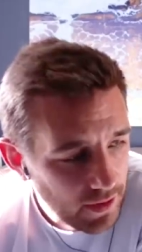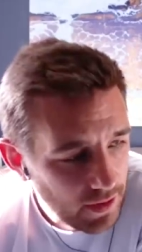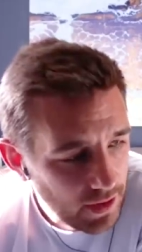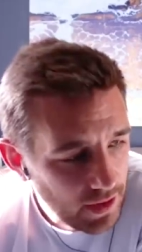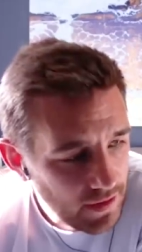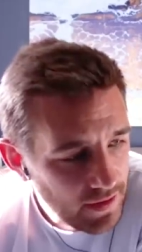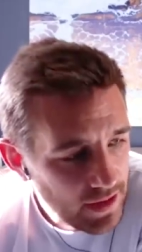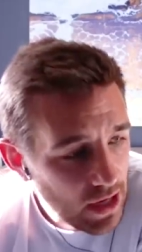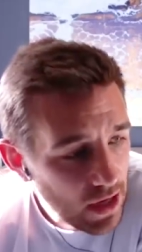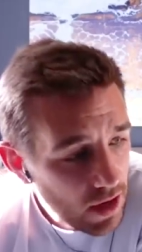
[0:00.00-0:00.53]

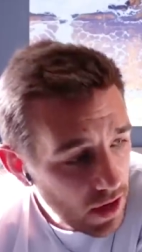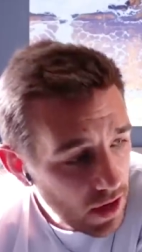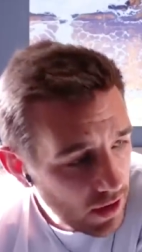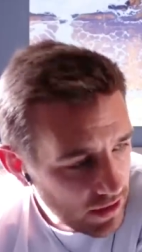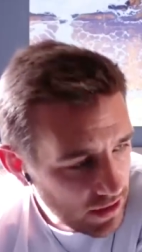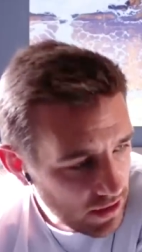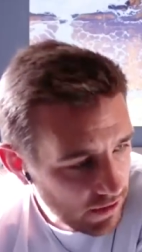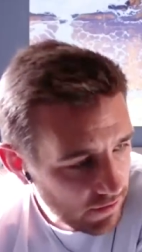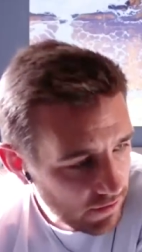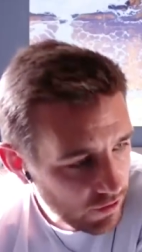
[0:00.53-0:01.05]
the early
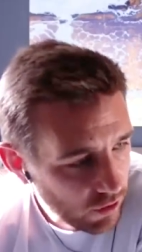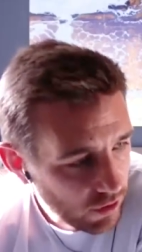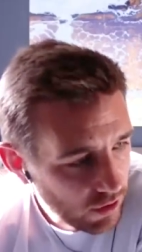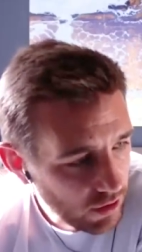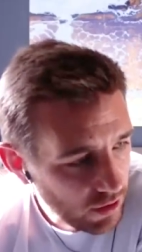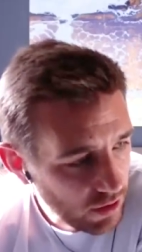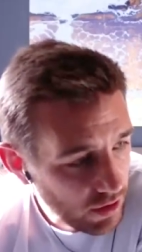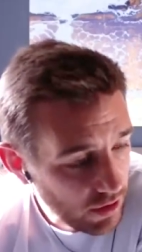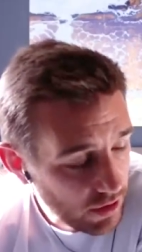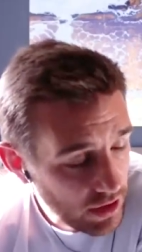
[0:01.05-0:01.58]
years
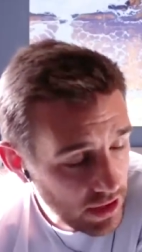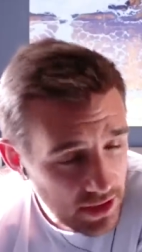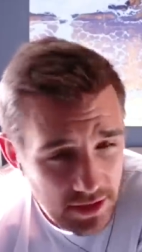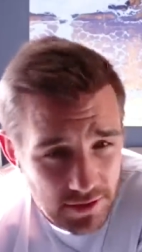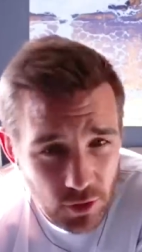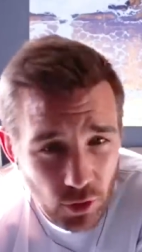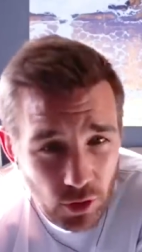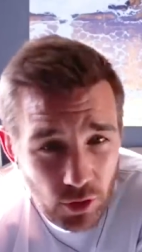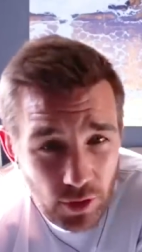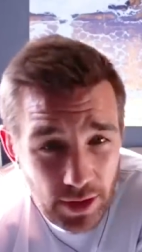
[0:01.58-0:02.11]

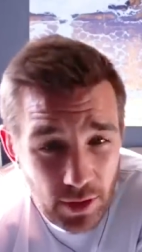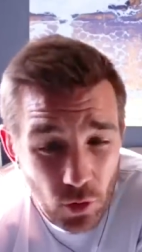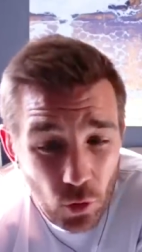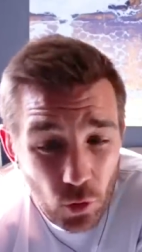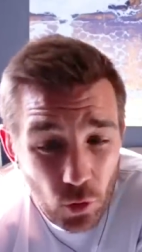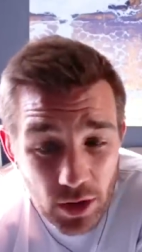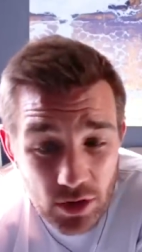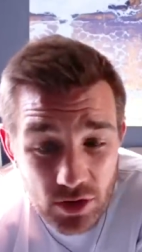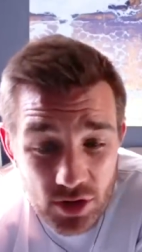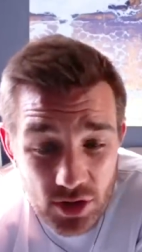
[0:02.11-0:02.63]
of your career
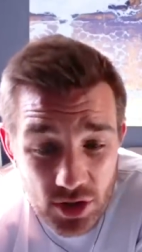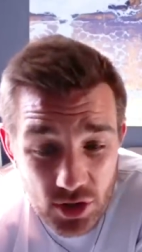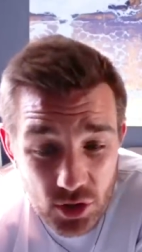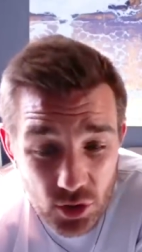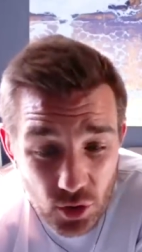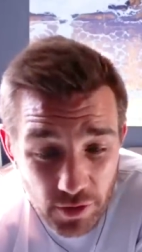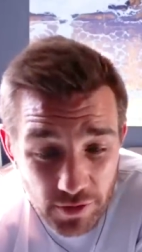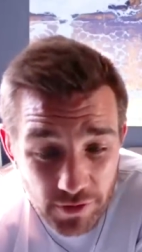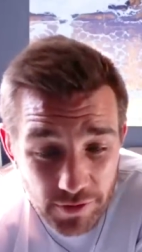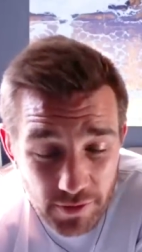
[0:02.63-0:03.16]
almost
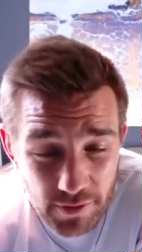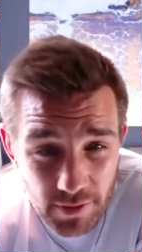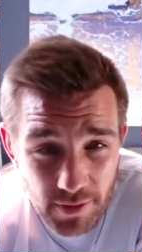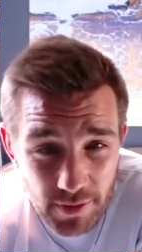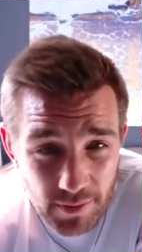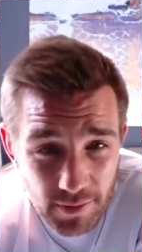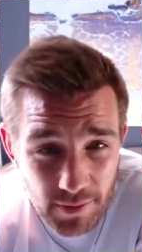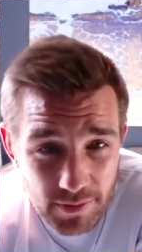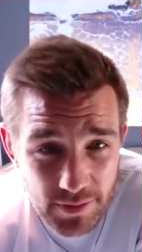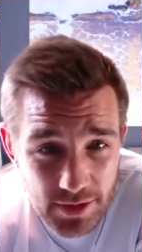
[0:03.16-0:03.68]

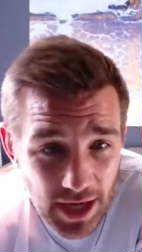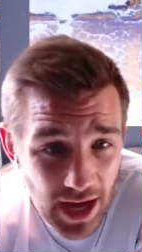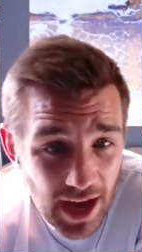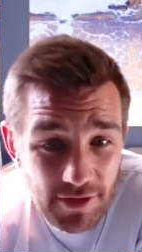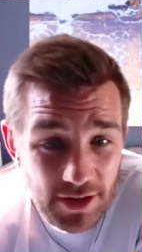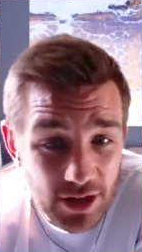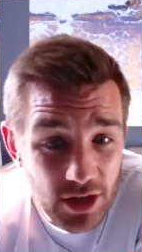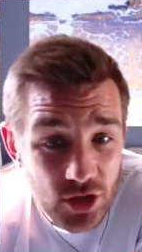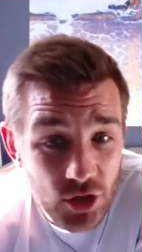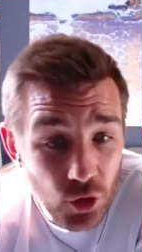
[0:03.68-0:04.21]
to have
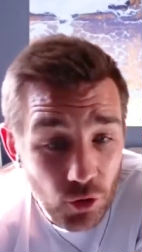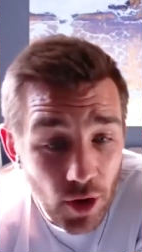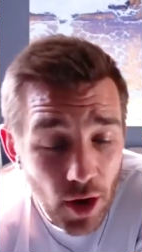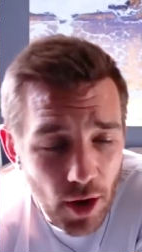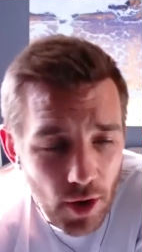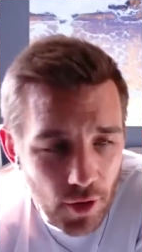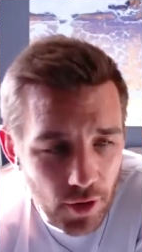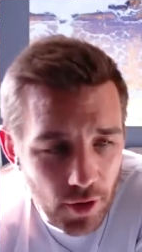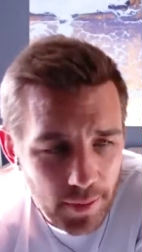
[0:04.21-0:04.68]
it as your own.